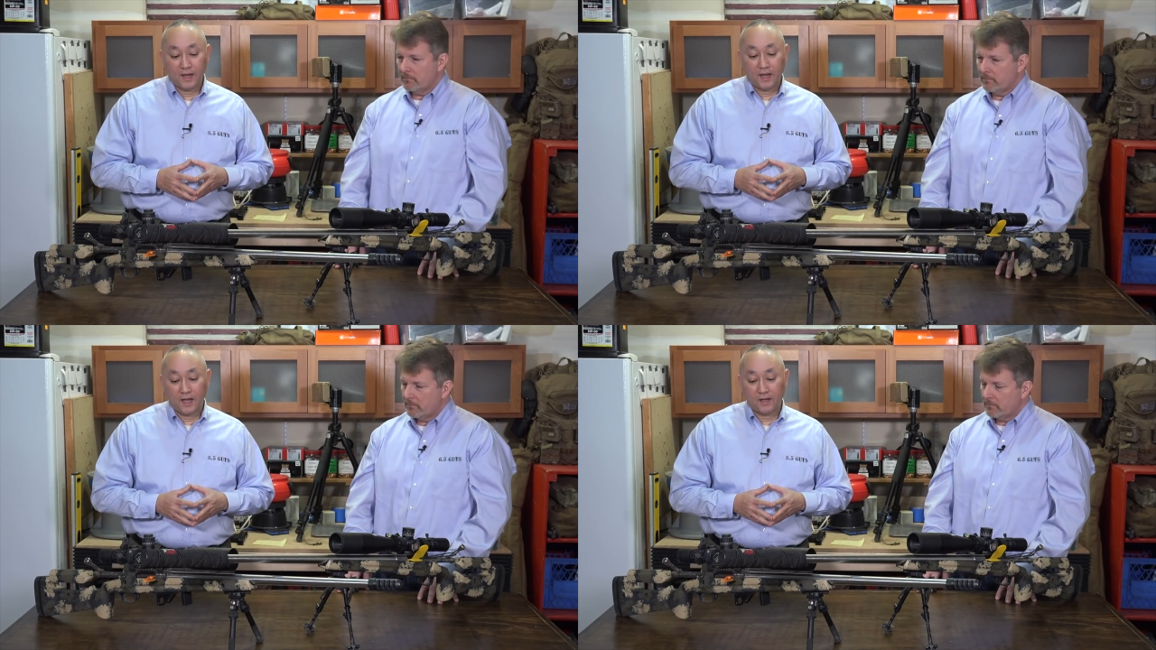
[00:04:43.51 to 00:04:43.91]

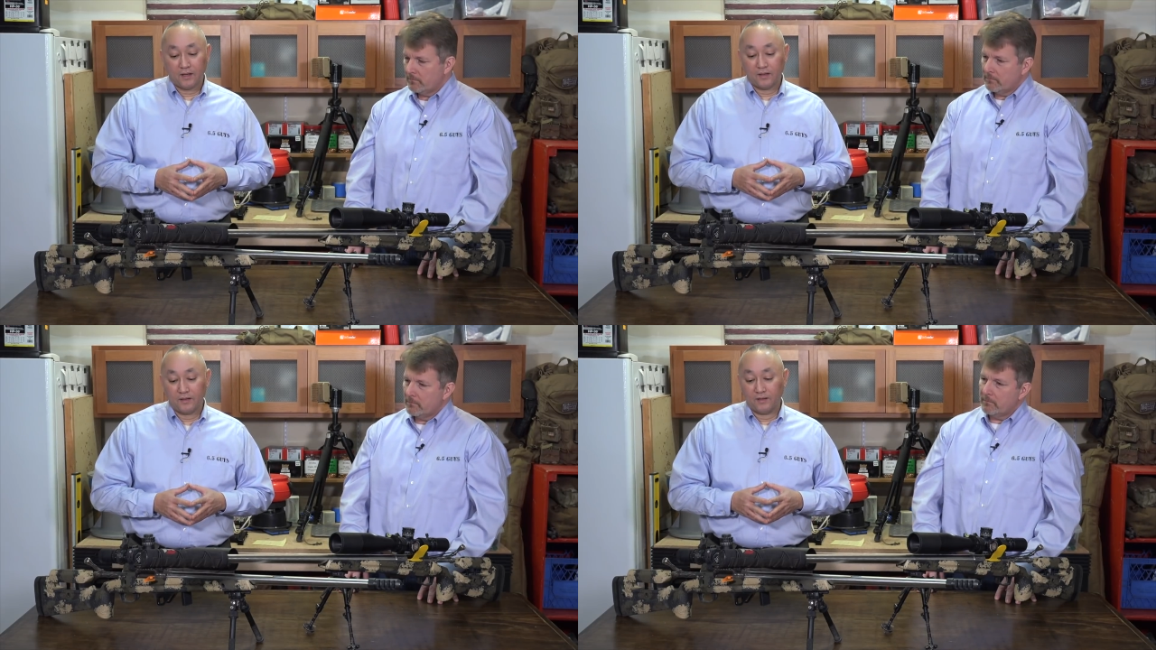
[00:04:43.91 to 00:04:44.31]

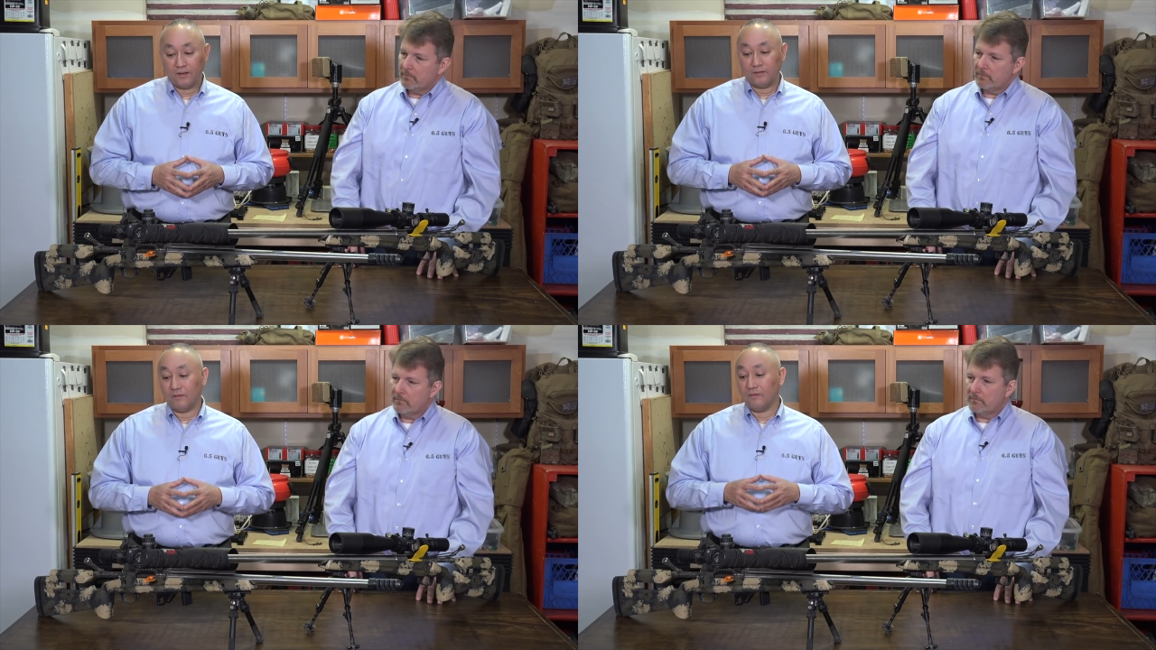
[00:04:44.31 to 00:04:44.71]
Speaker 1: and
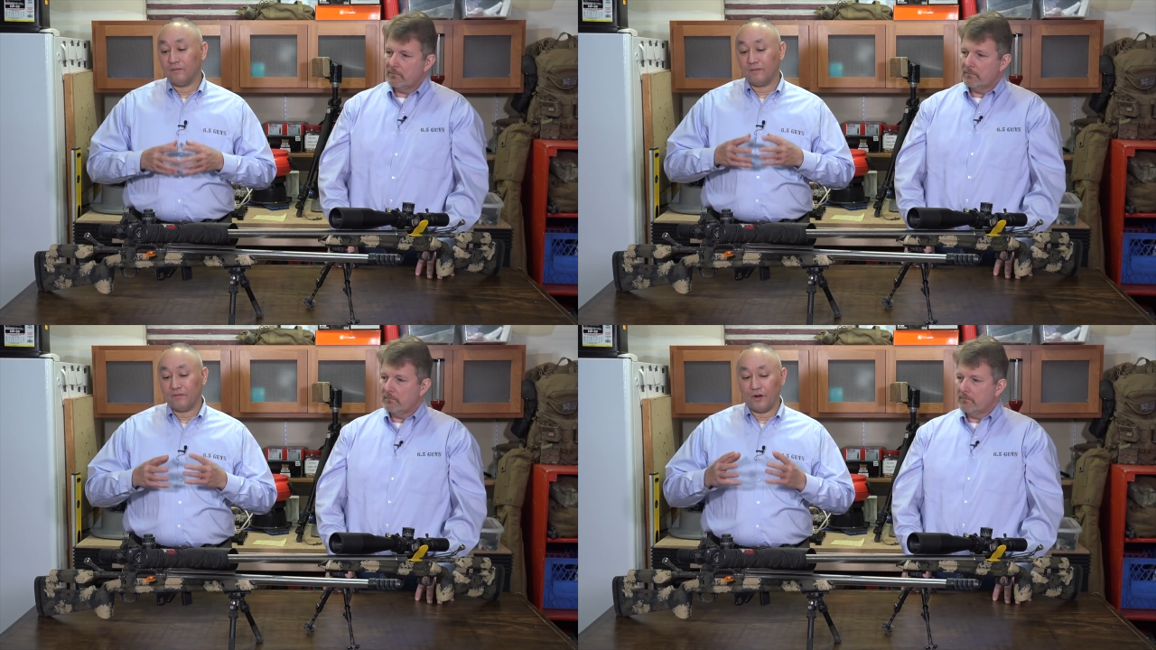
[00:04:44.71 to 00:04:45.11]

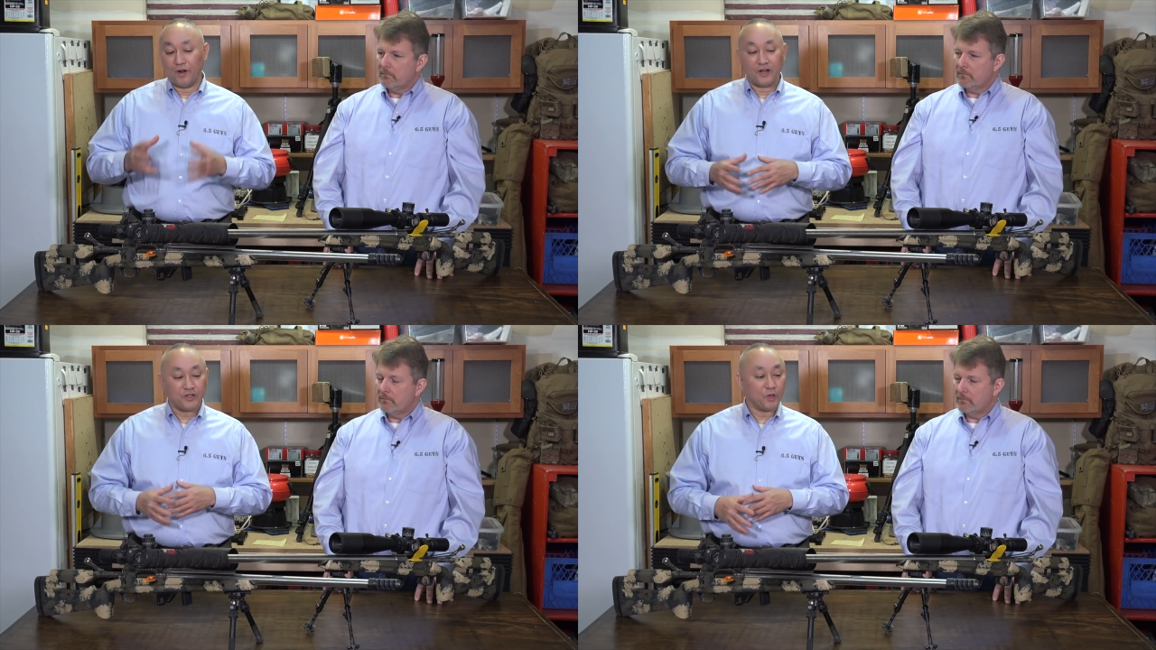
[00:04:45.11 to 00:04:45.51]

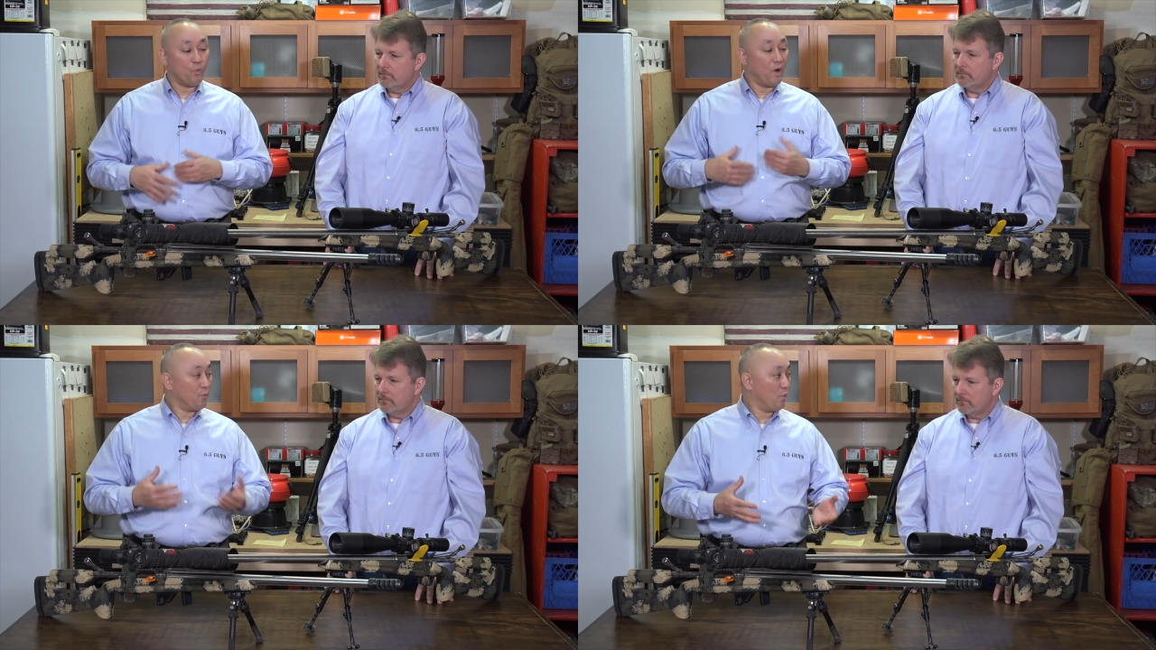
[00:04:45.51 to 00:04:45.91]
they're not
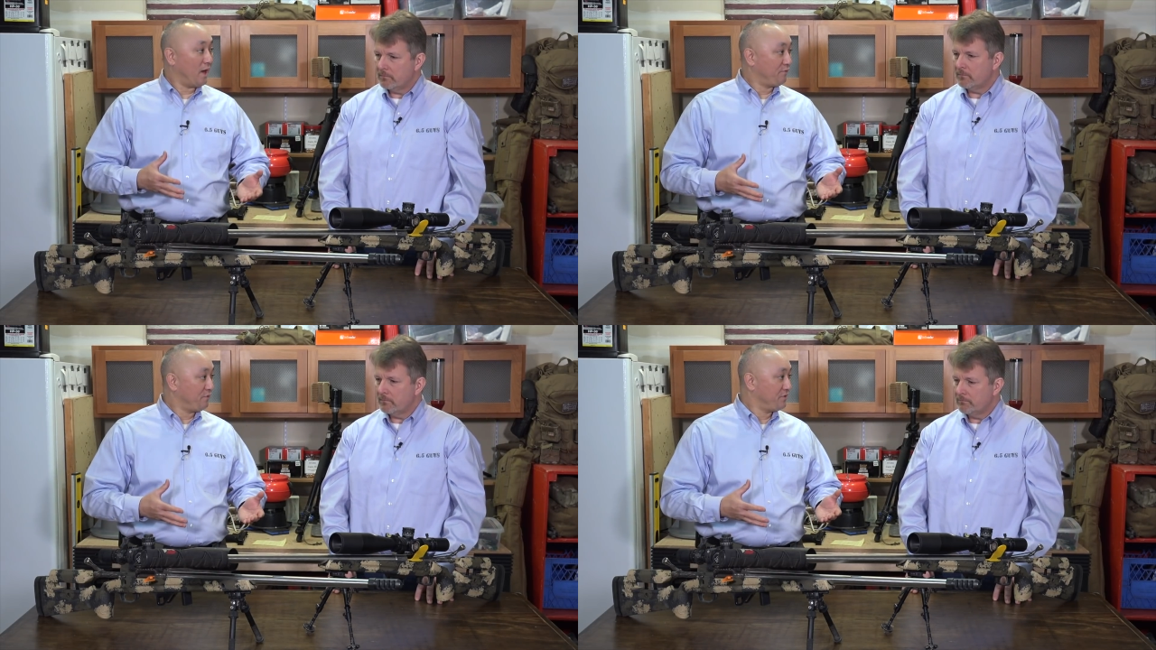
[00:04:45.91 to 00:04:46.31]
sure what
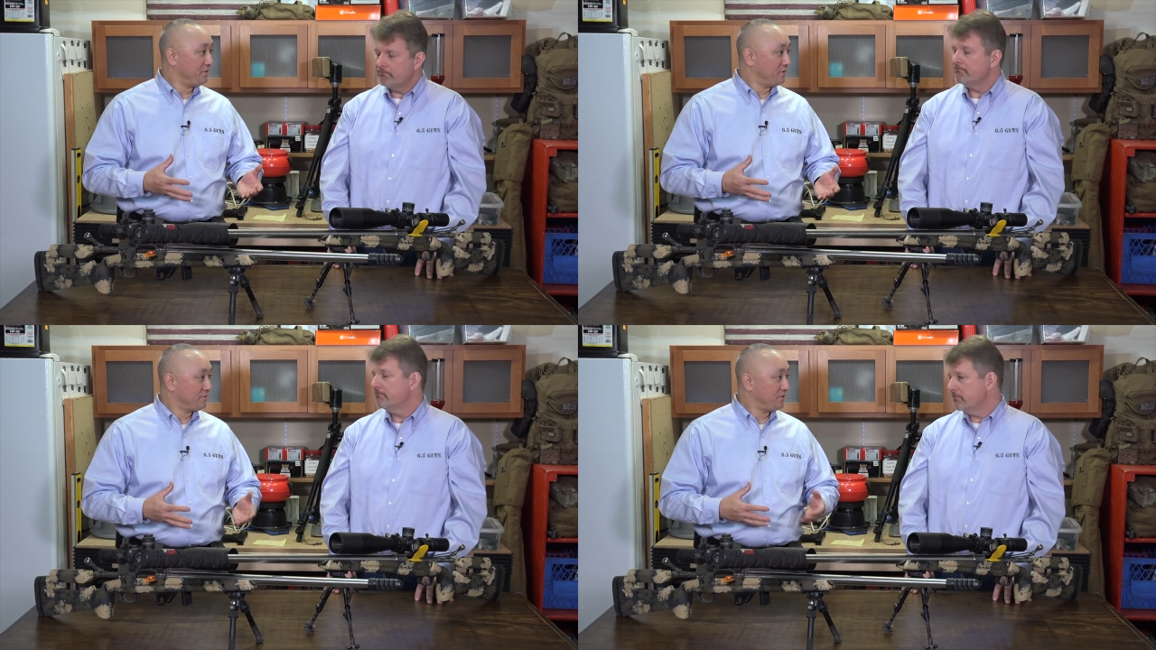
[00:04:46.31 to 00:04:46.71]
rifle
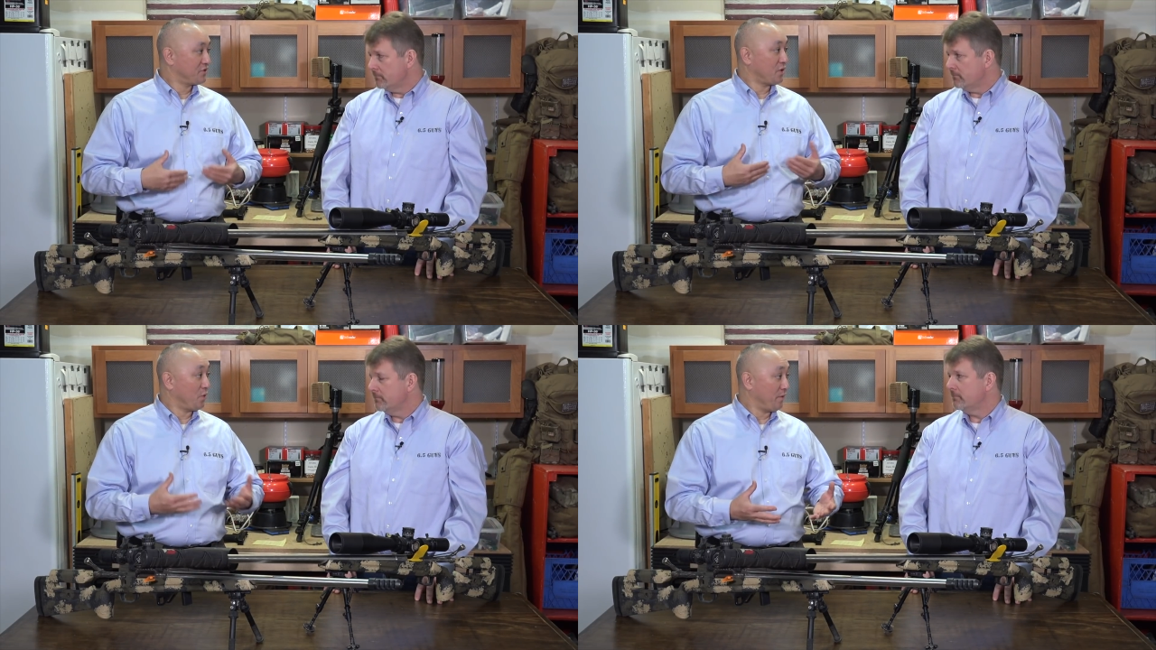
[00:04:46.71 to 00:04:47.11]
to,
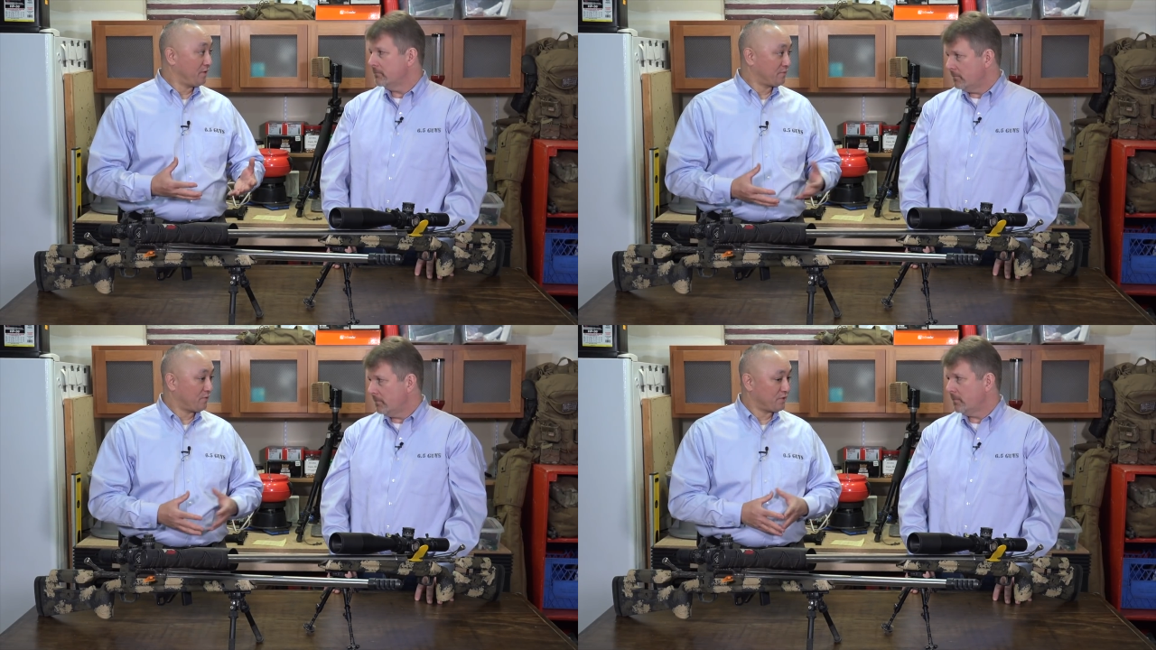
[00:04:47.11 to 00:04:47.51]
to start
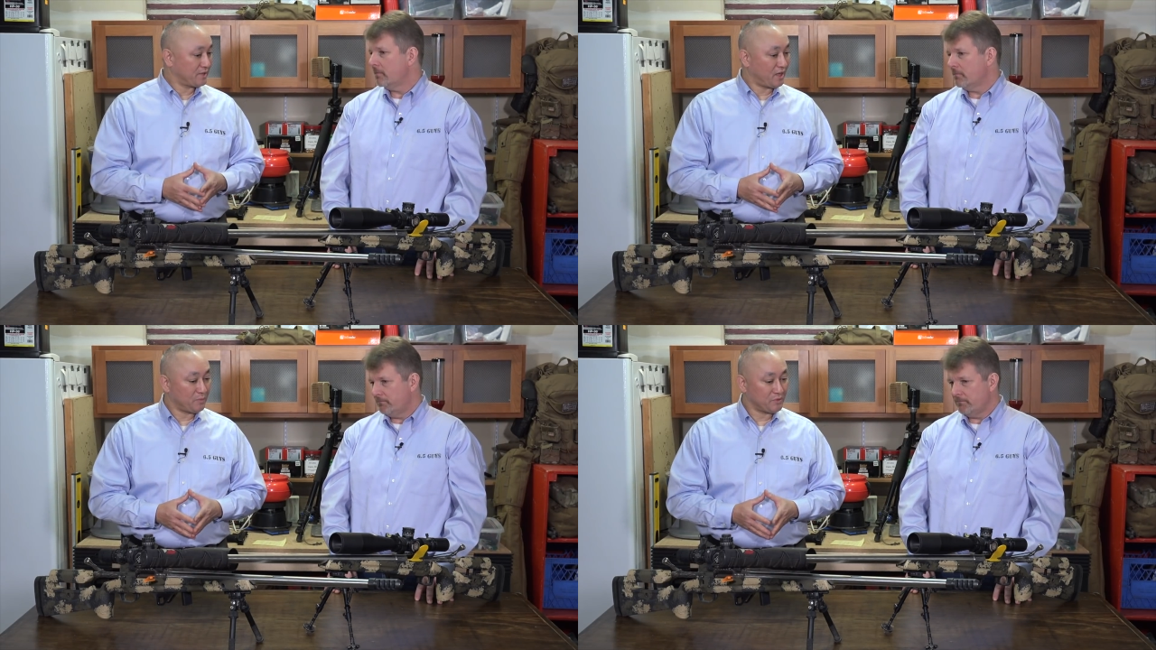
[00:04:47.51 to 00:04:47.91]
with as far
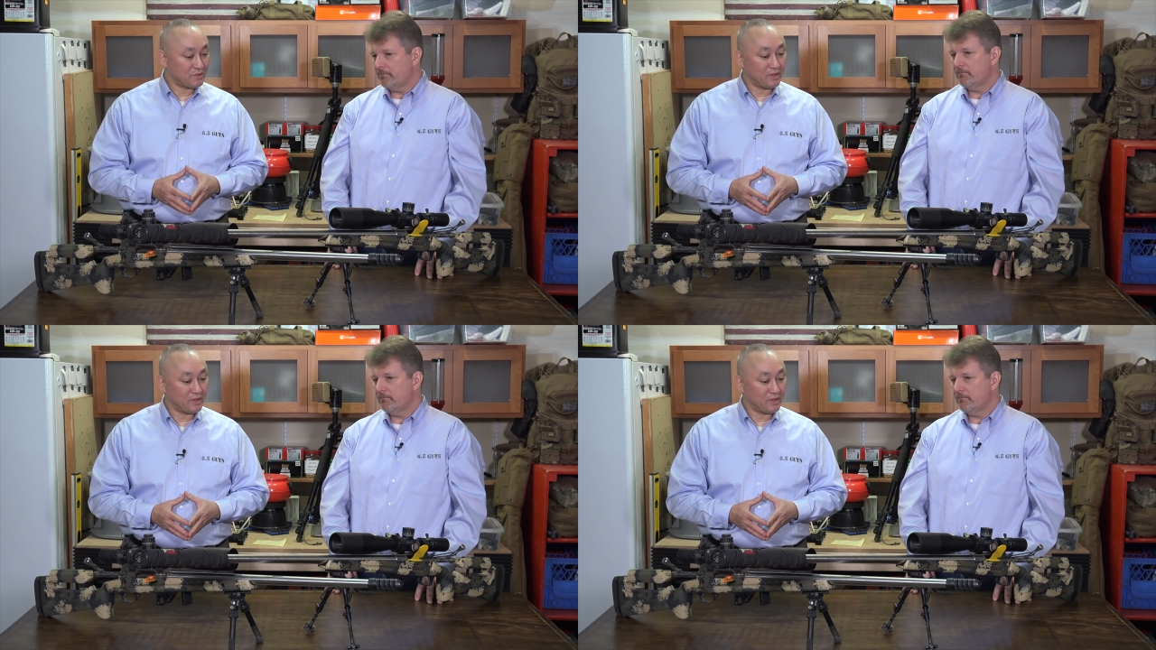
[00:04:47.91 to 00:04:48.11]
as a caliber